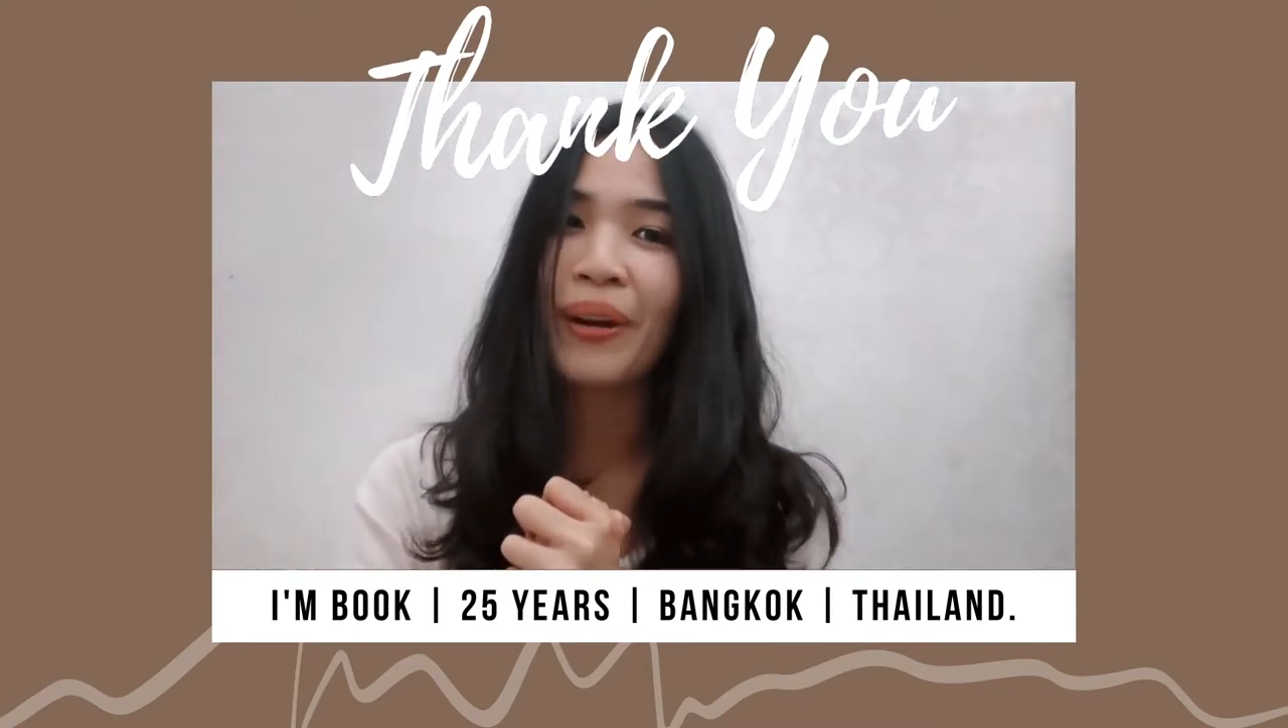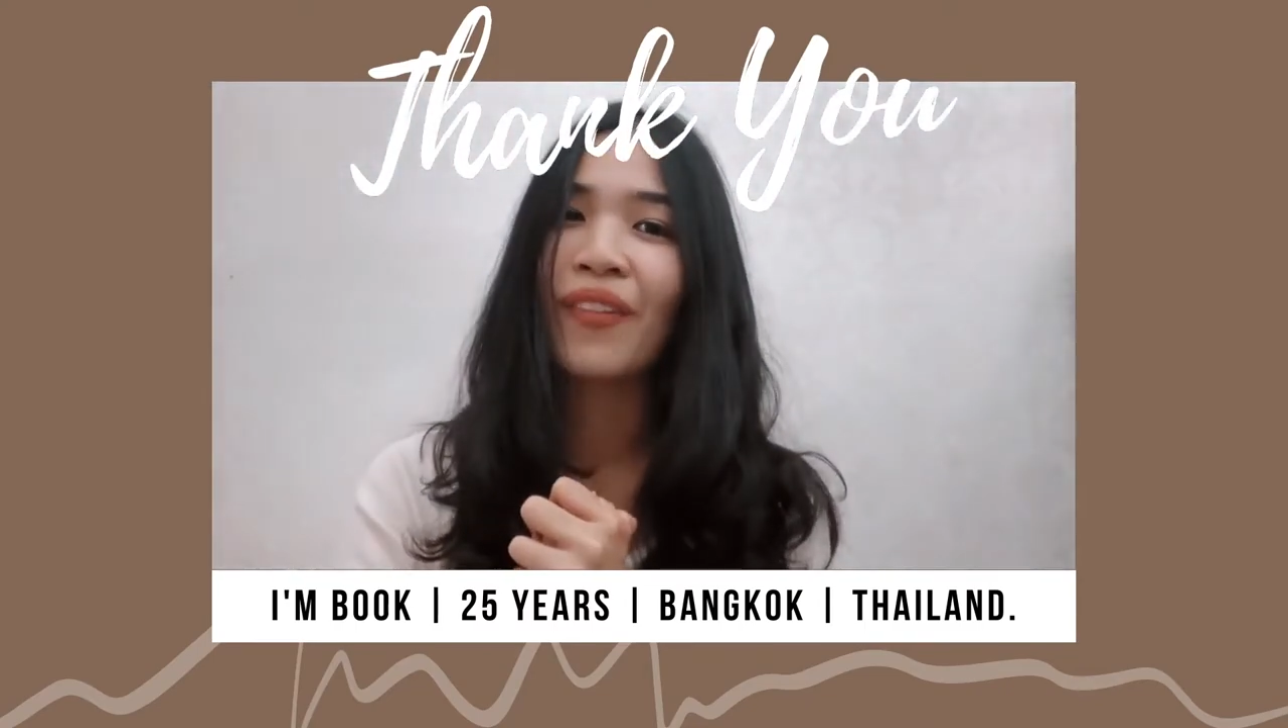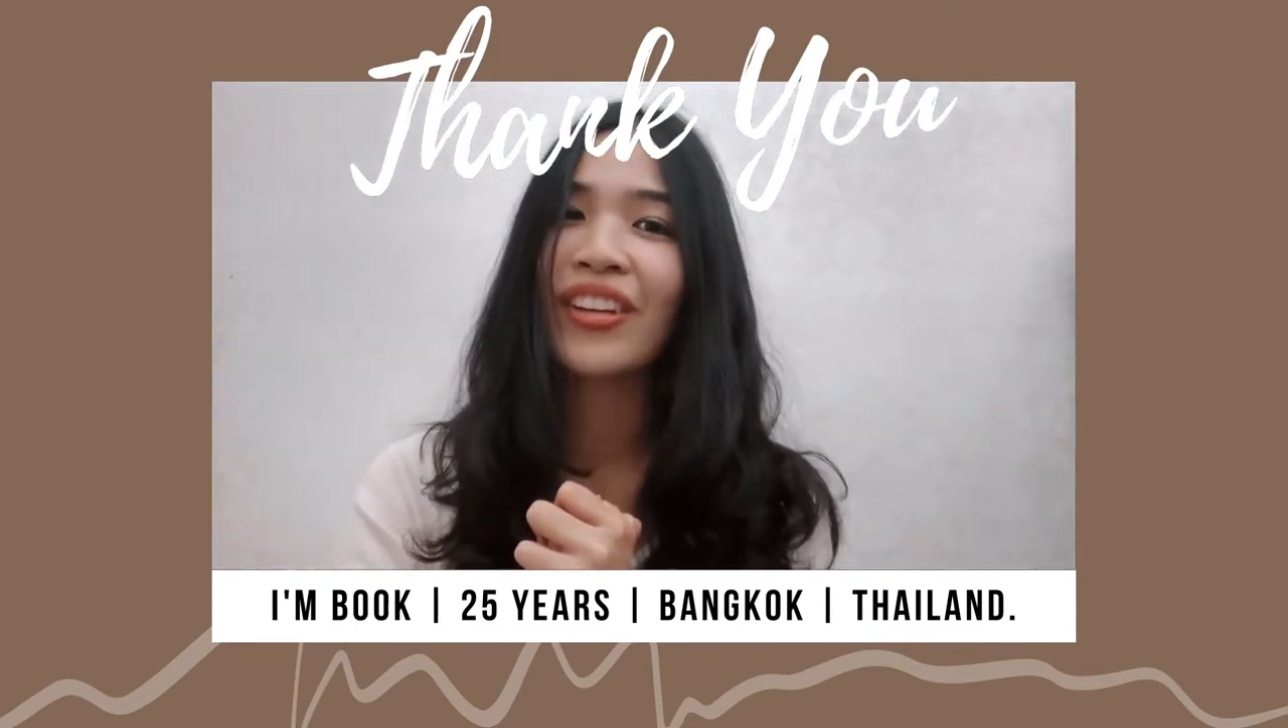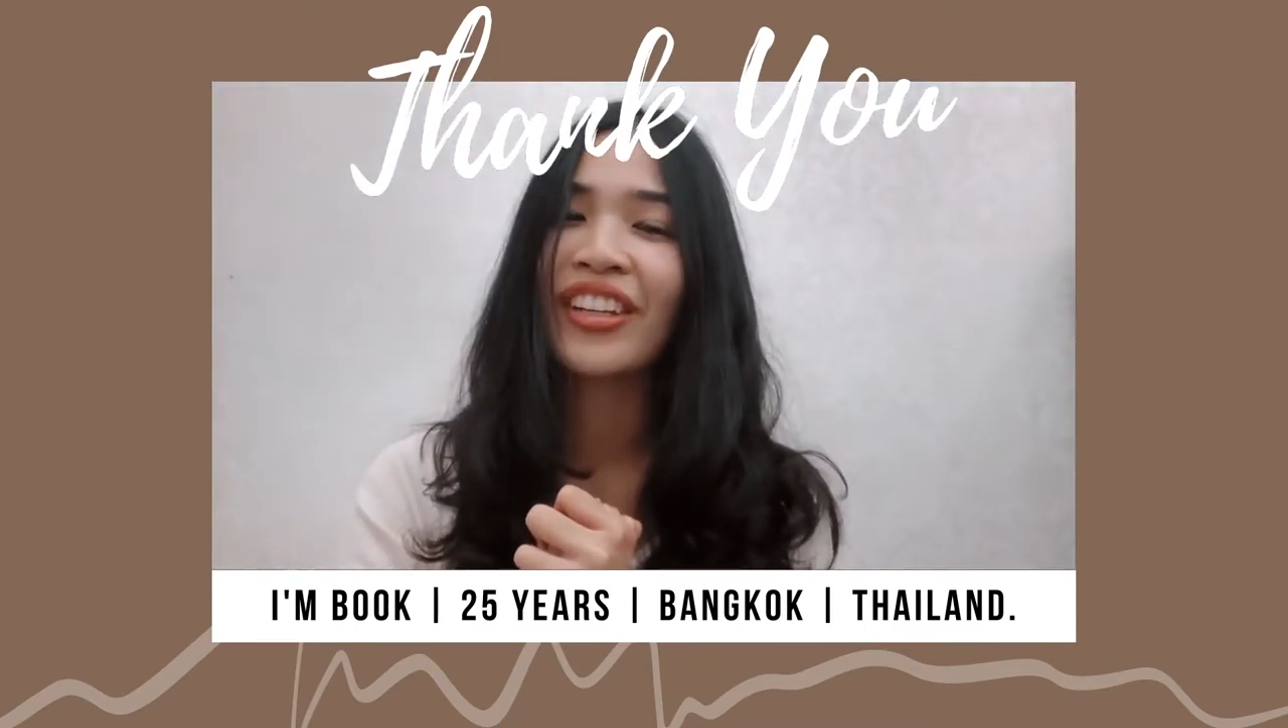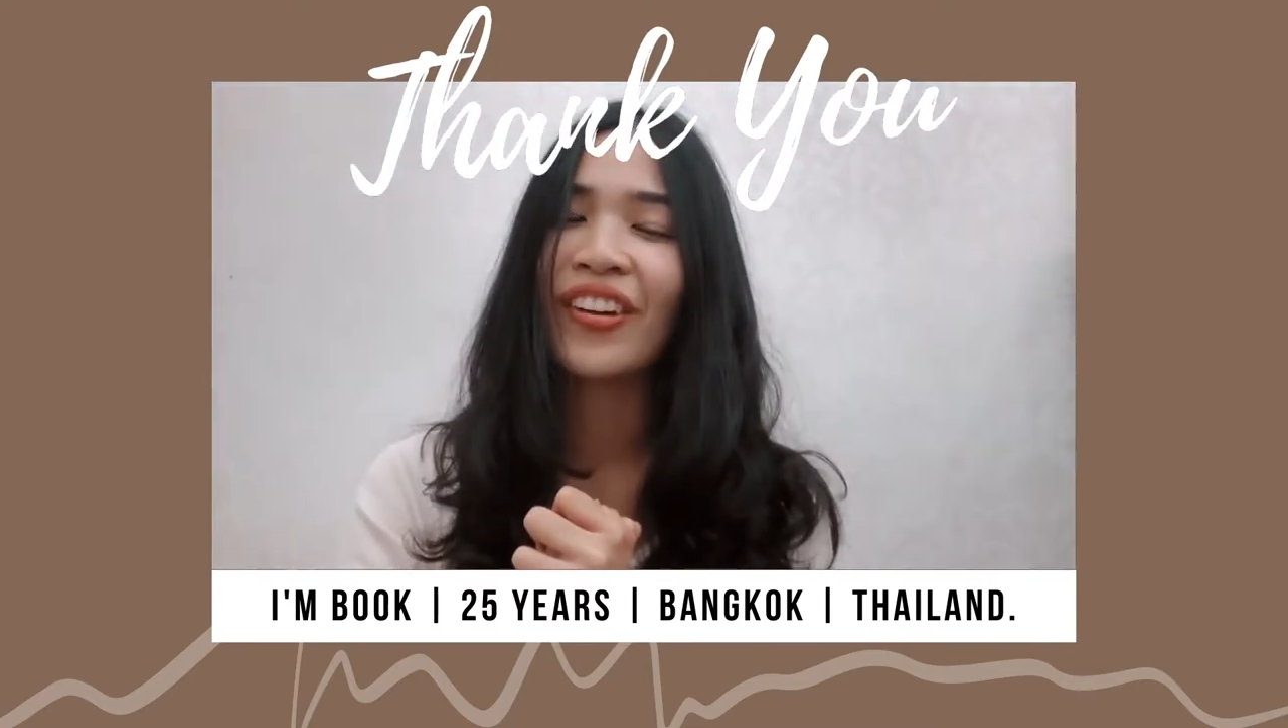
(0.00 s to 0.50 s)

video